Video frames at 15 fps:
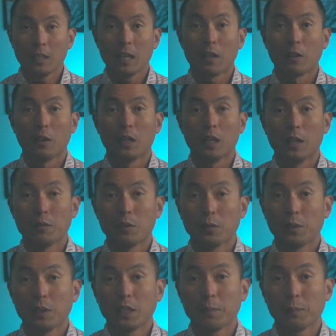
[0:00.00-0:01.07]
Now, if you're
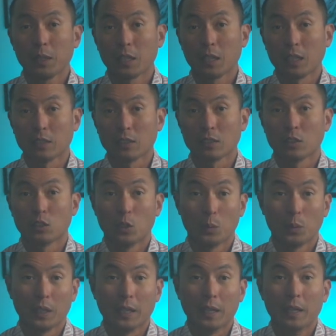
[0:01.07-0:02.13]
feeling a bit lost, don't
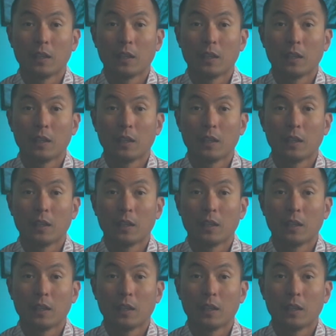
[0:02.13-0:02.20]
worry.